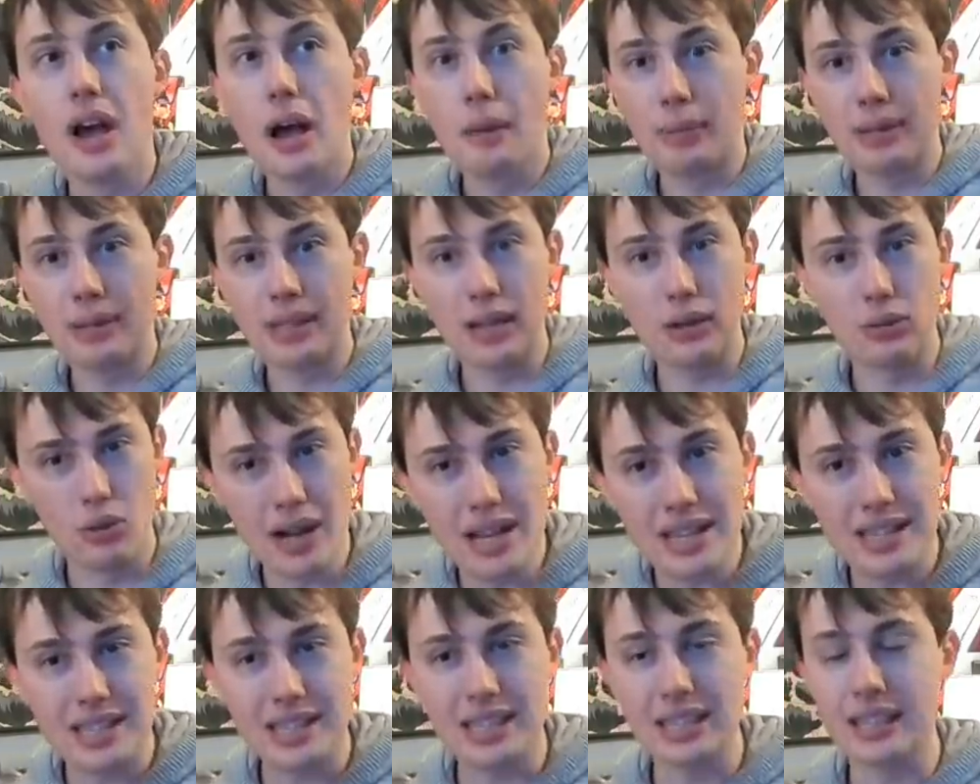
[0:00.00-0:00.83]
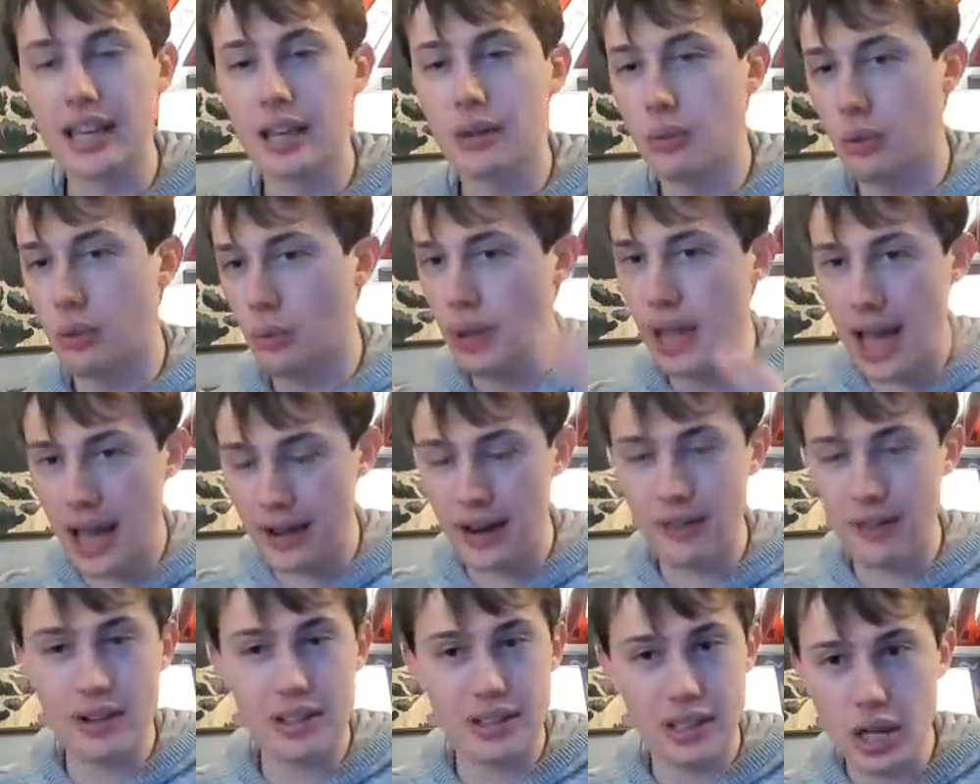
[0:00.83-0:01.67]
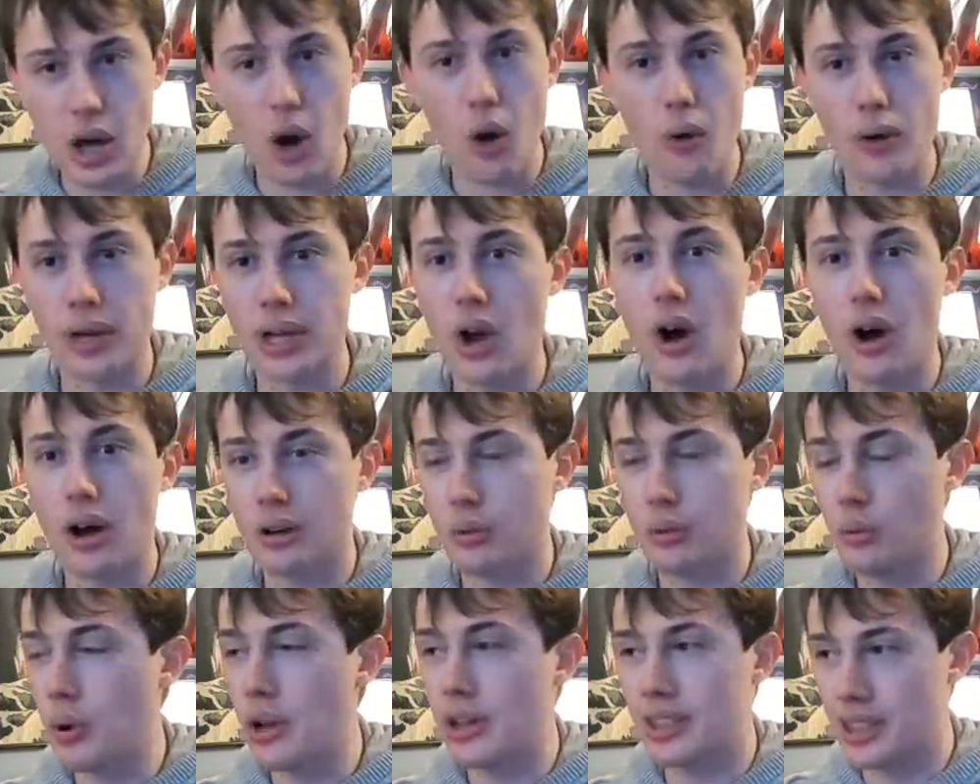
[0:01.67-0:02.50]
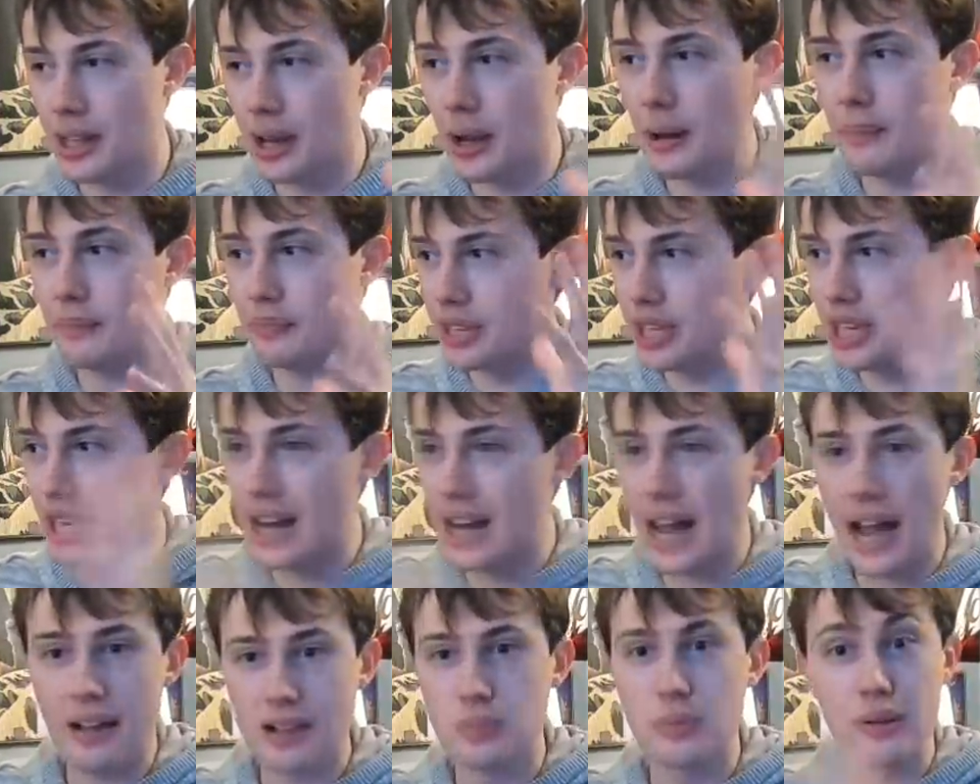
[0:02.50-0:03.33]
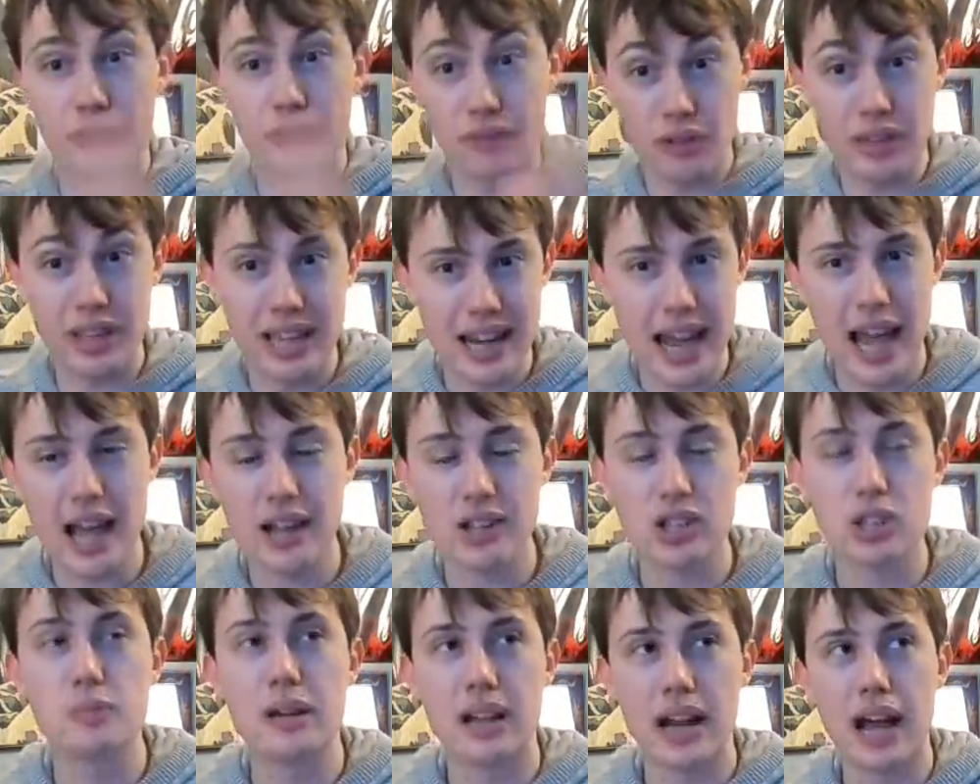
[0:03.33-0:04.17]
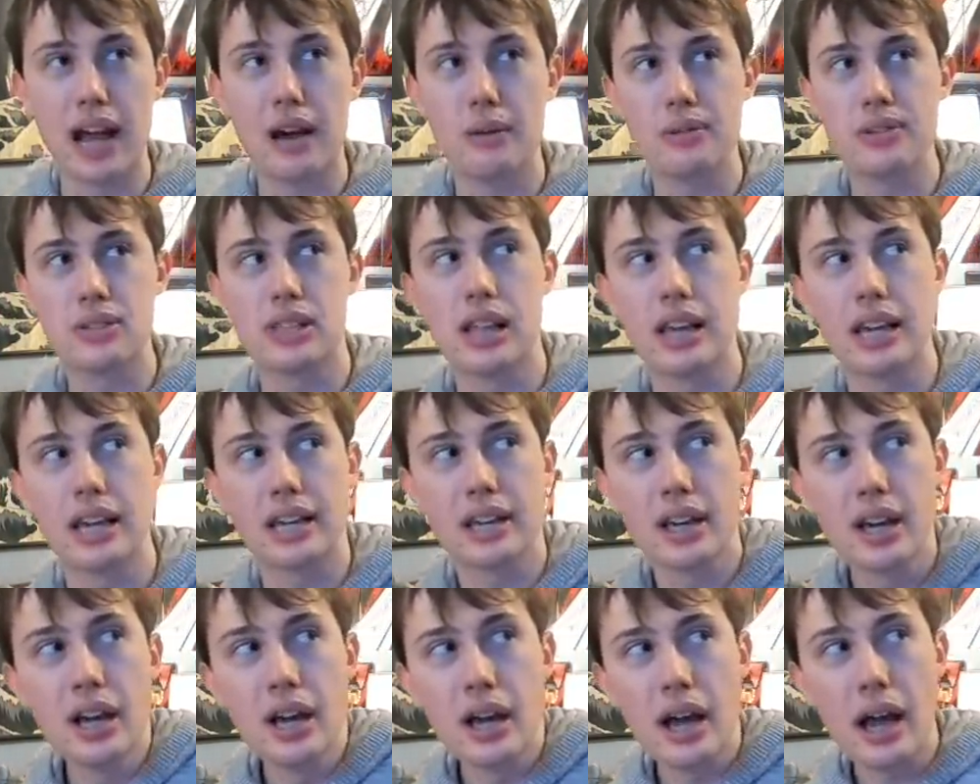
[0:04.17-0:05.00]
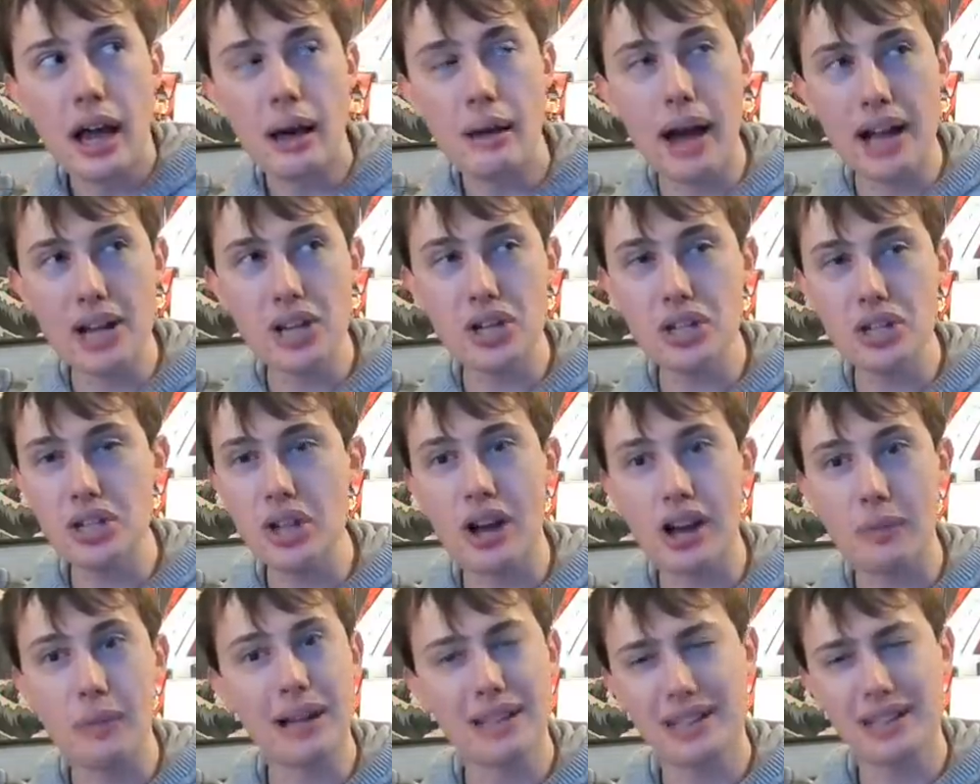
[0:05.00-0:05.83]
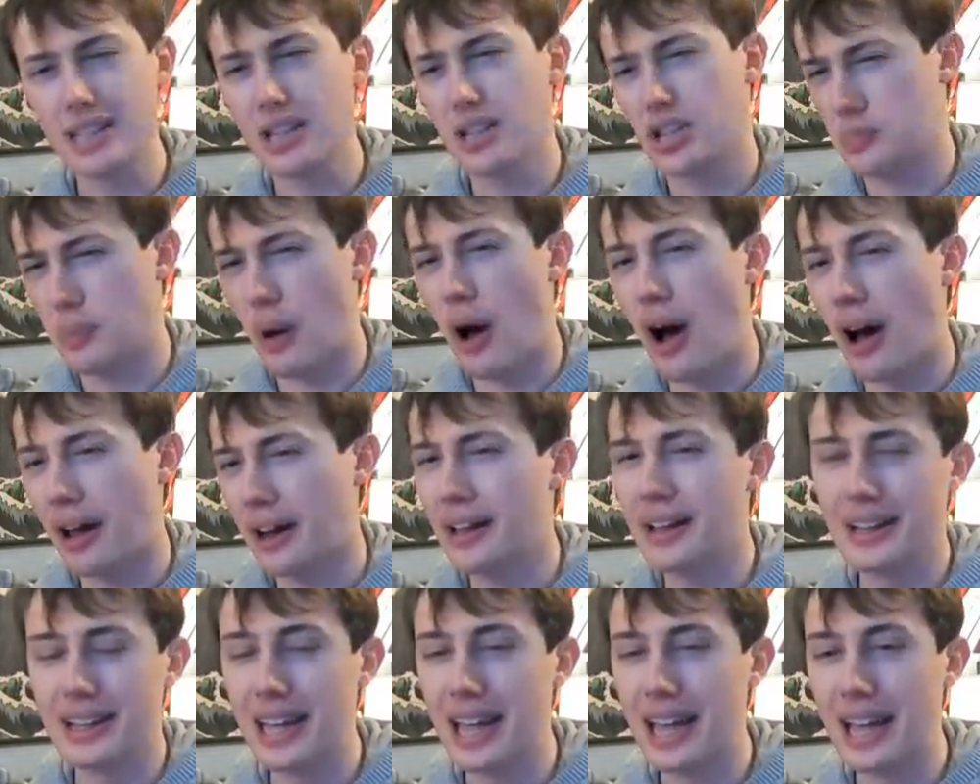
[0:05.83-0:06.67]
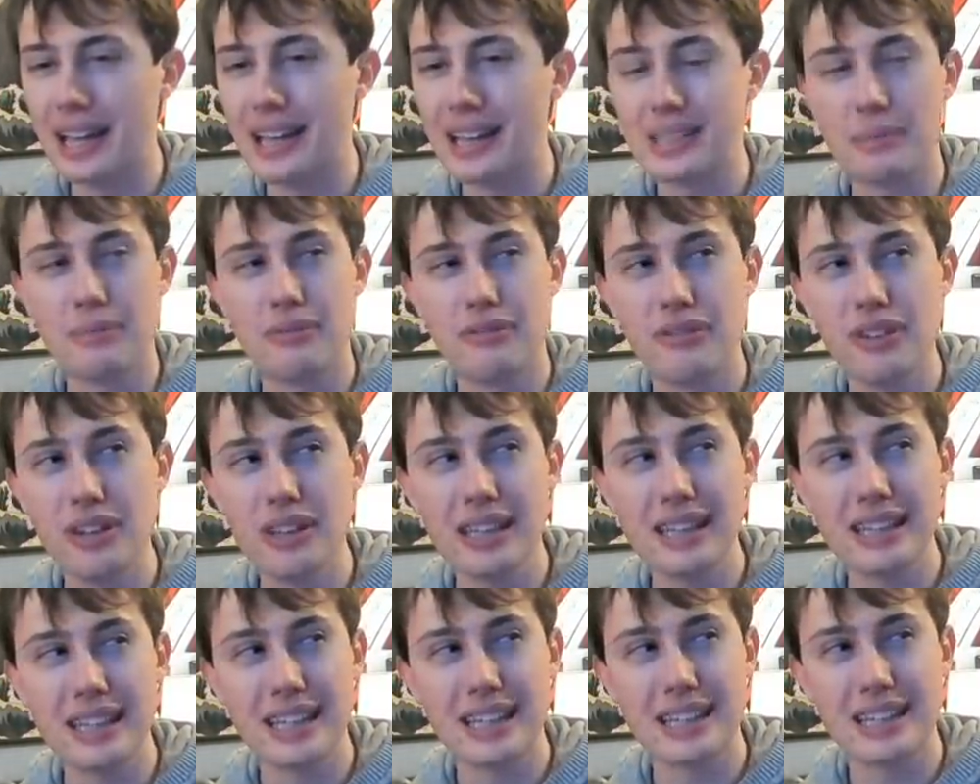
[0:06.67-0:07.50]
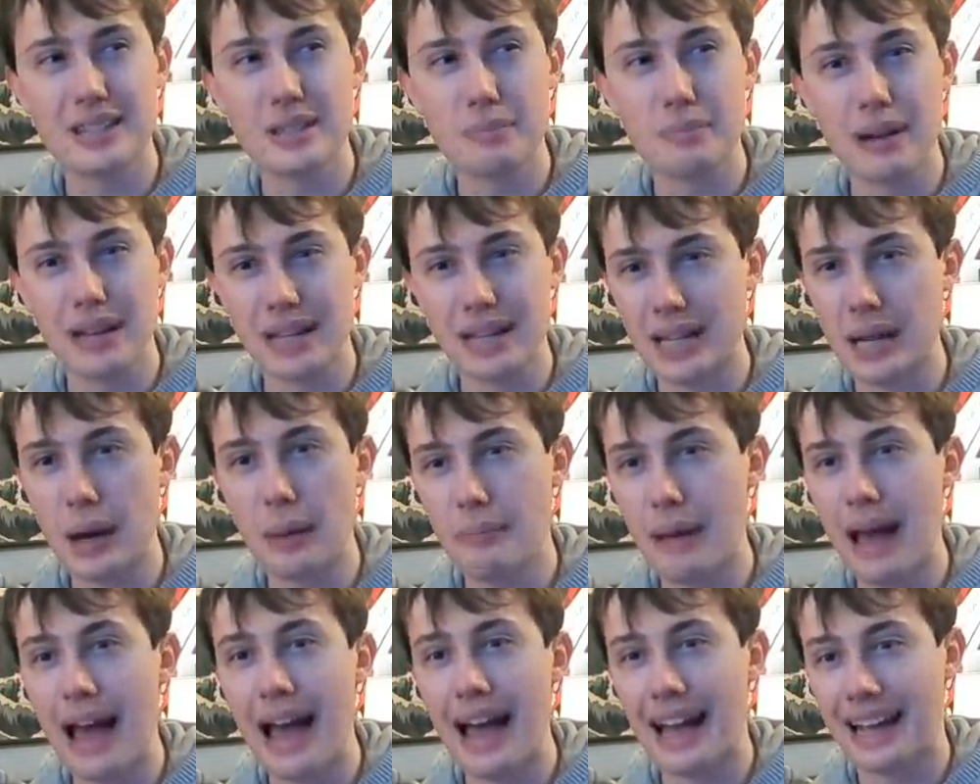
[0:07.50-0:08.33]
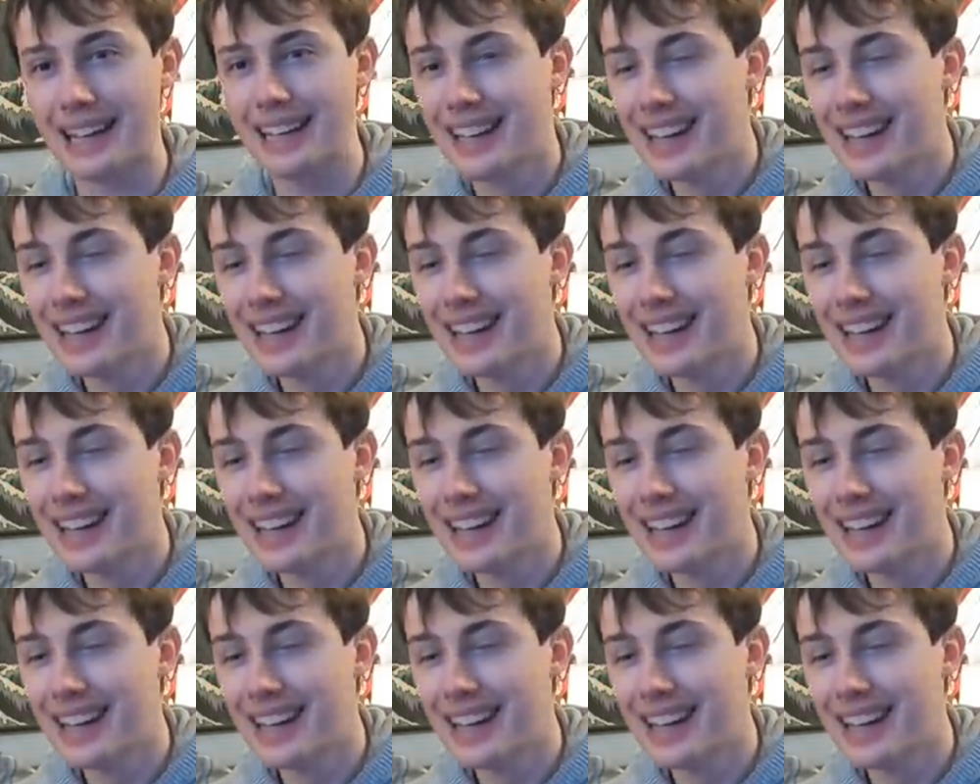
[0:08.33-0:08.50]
But then recently, when we had everything going on with um, the announcement for the announcement, I was like, I should talk about the Espada again because I'm feeling like this might come back,